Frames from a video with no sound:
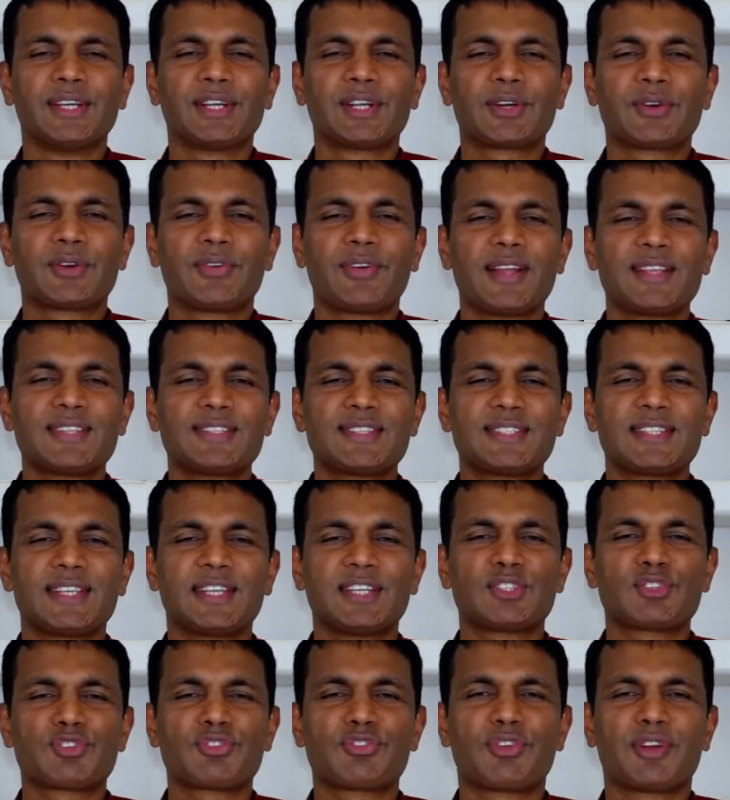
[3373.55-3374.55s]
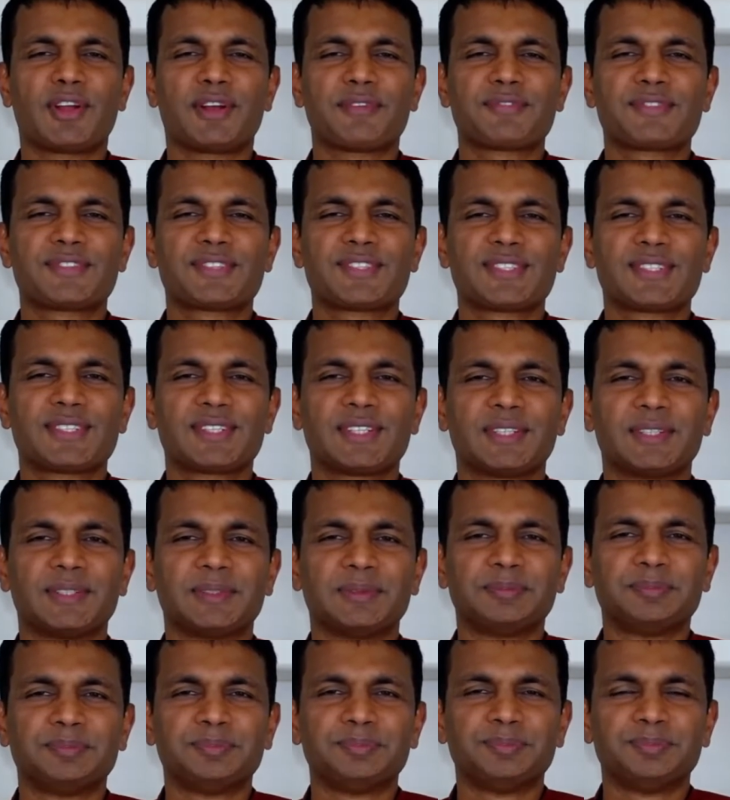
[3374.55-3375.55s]
crests and troughs,
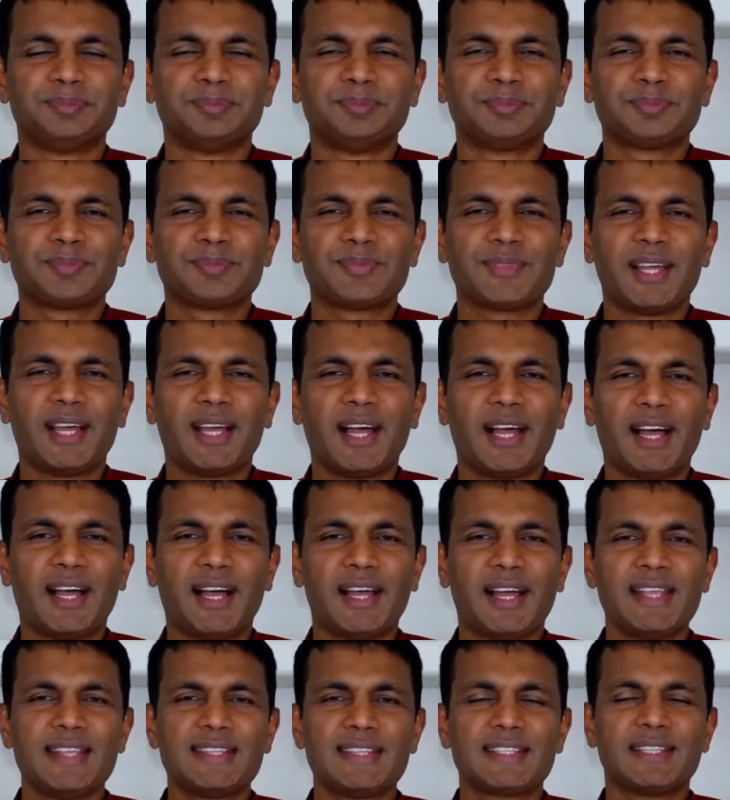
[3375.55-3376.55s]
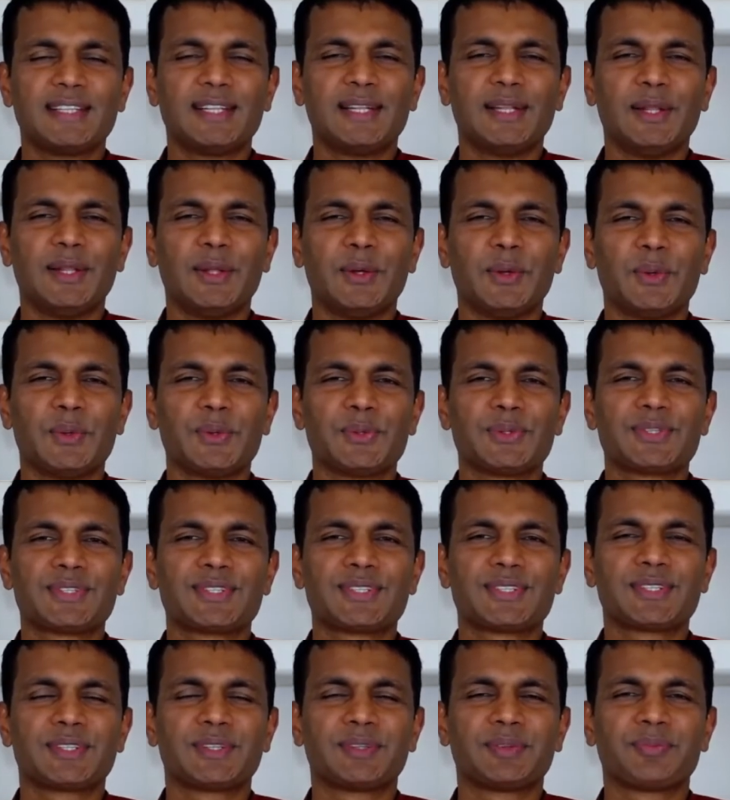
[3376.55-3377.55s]
the highs and the
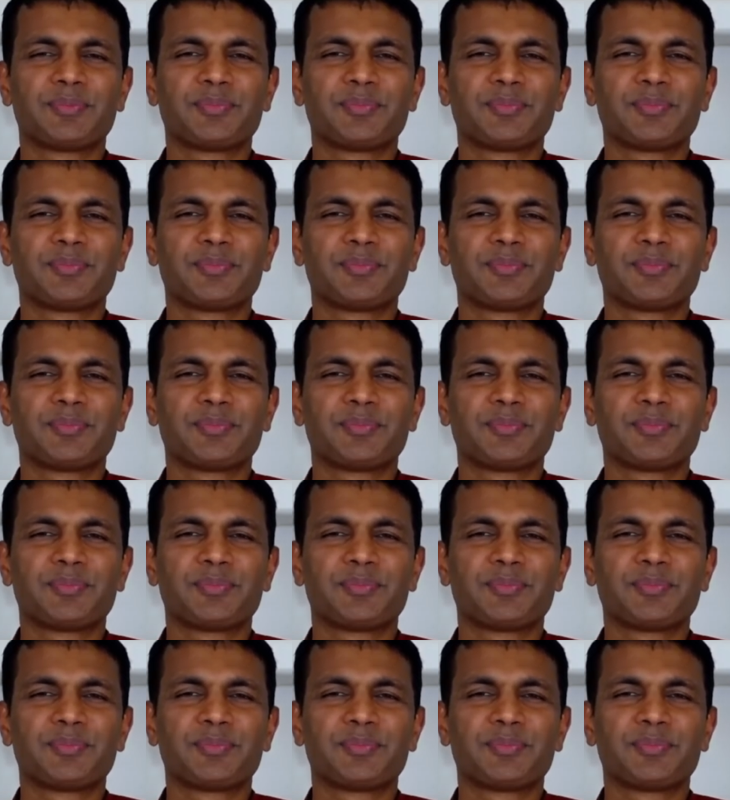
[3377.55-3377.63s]
lows,